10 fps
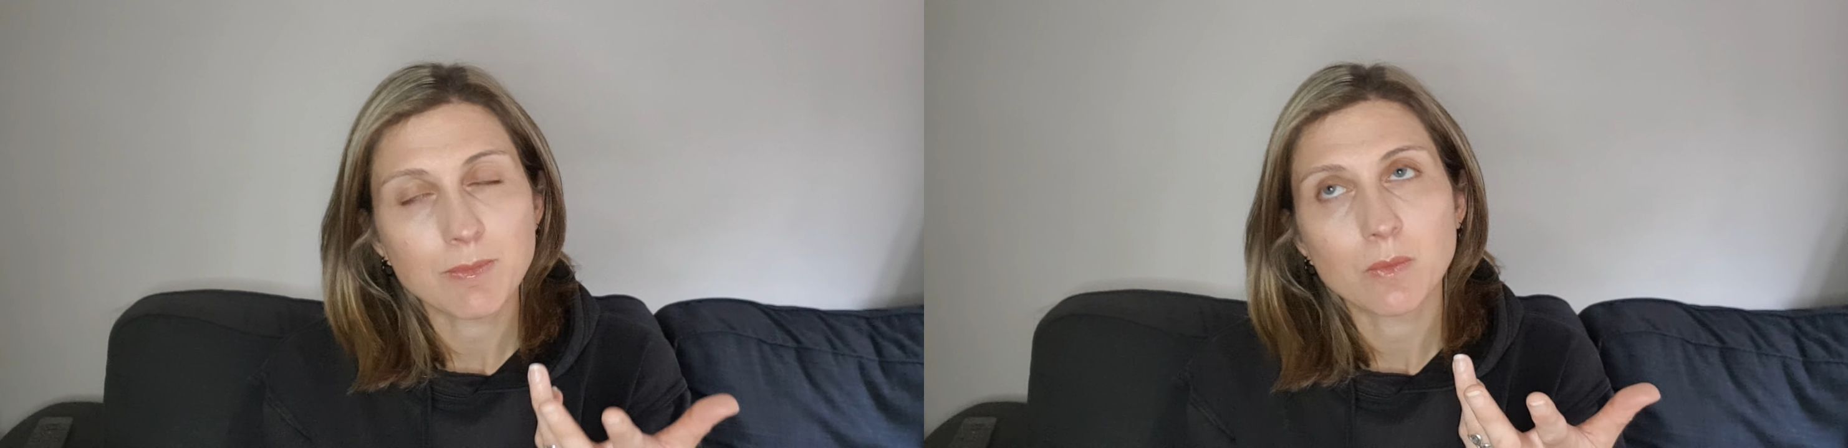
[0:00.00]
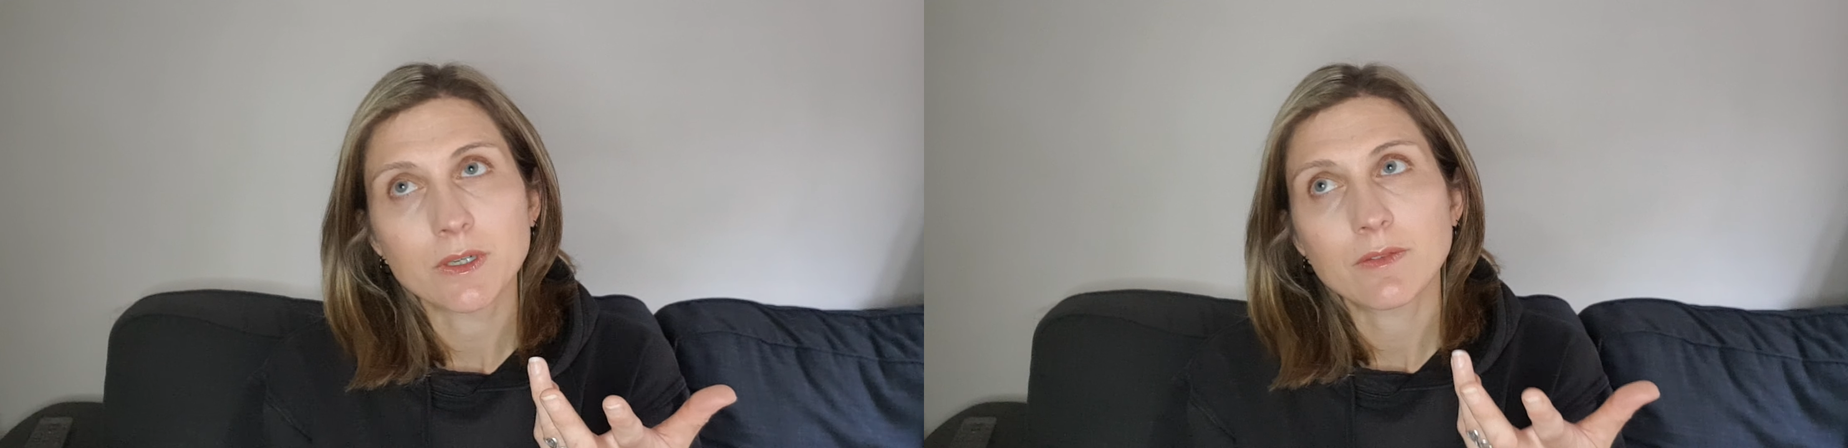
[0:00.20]

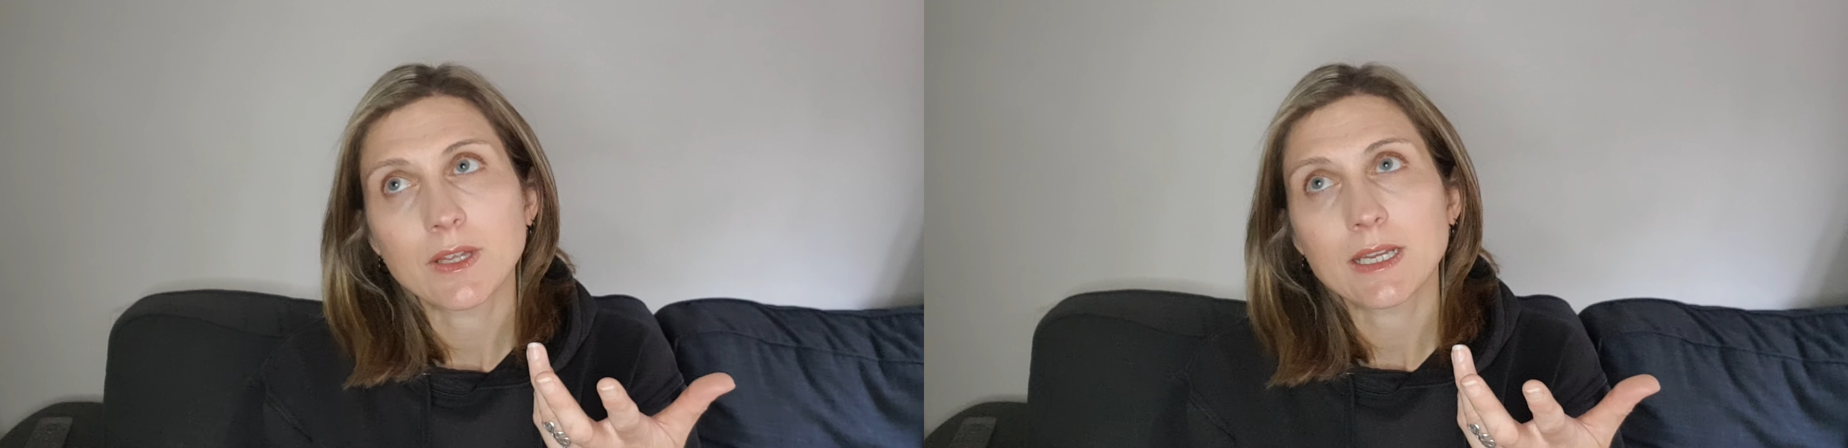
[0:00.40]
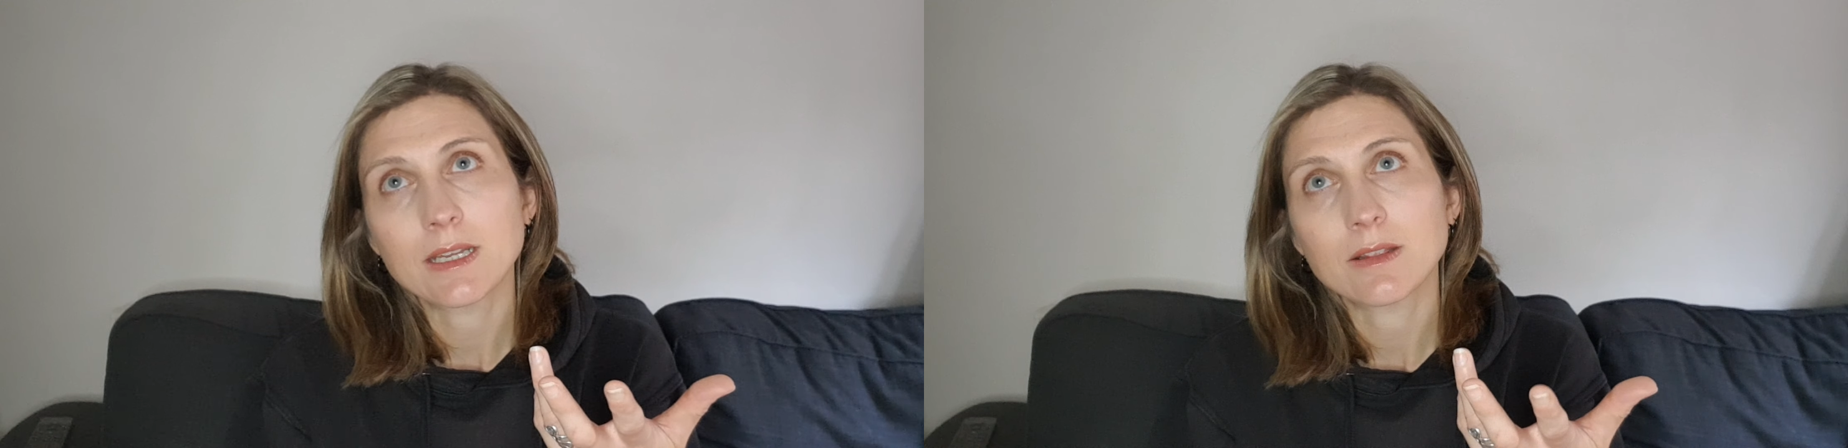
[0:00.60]
but one of
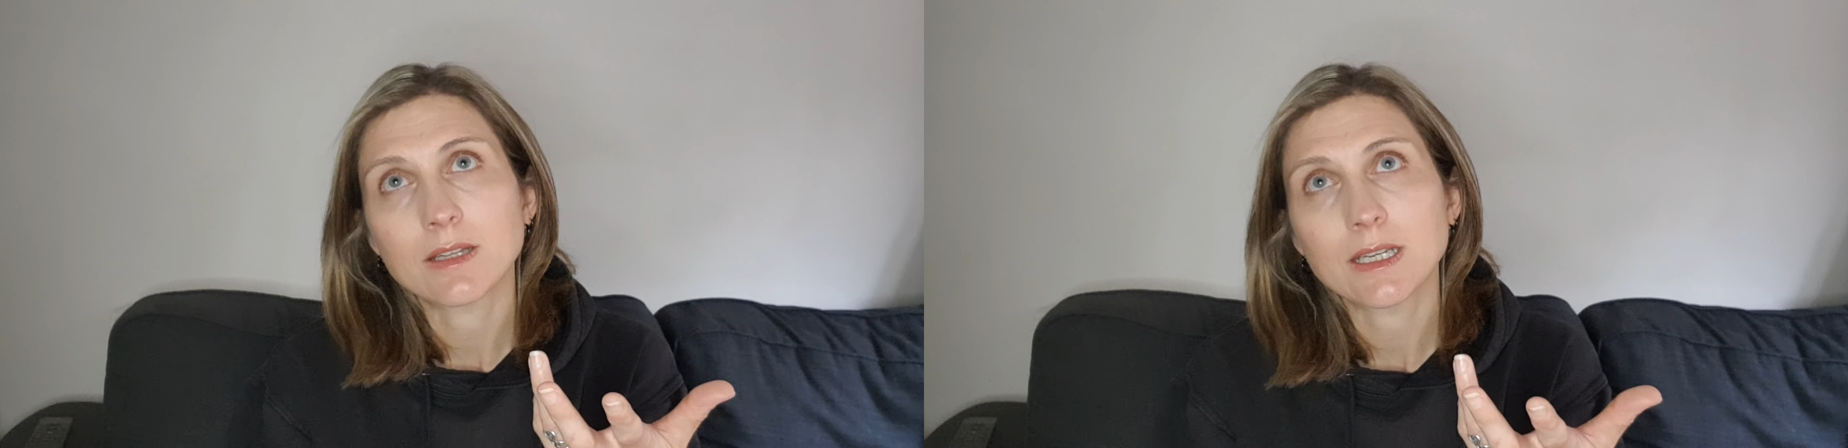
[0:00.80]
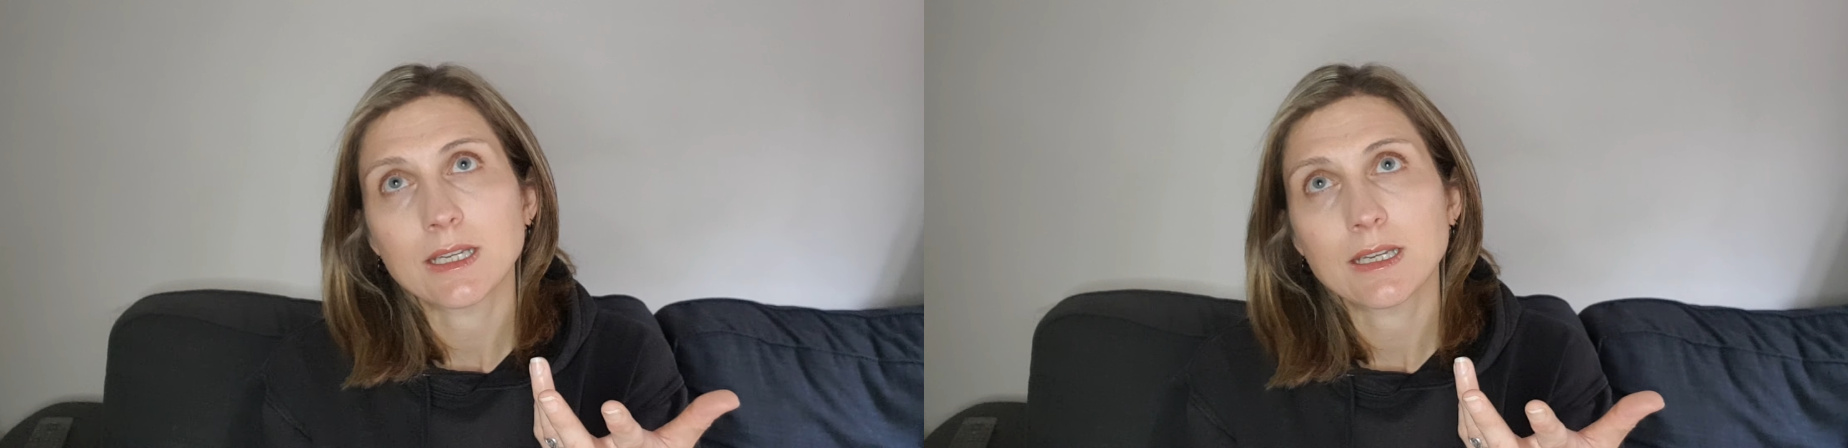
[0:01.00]

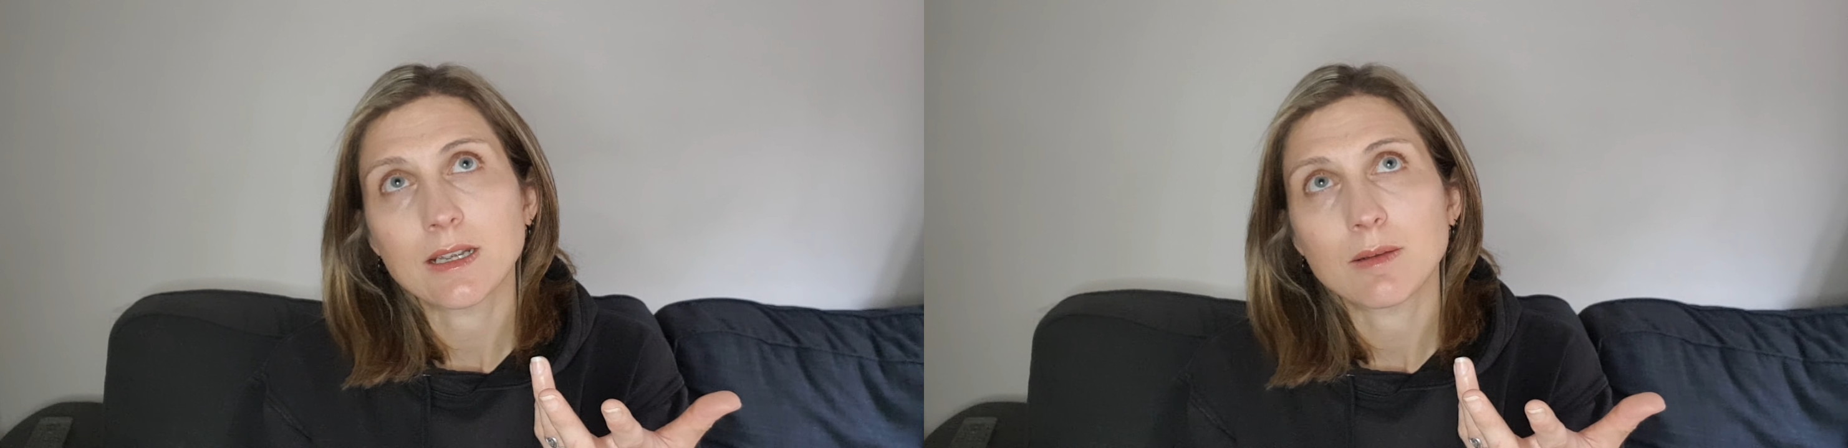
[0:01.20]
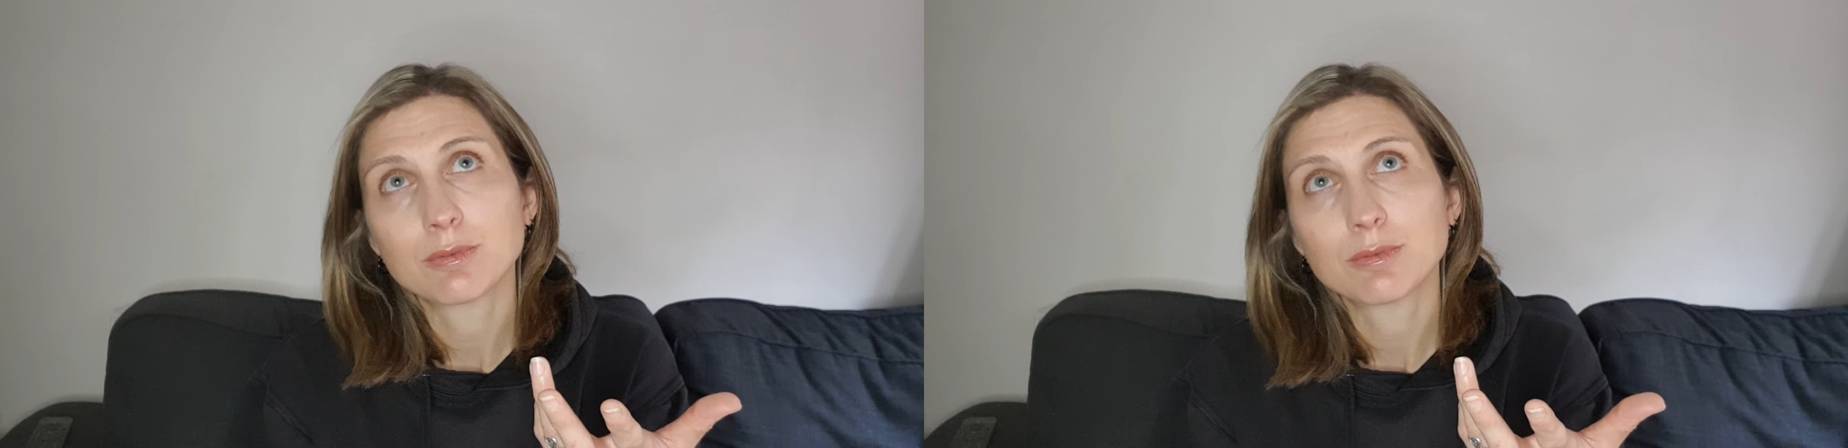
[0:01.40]
the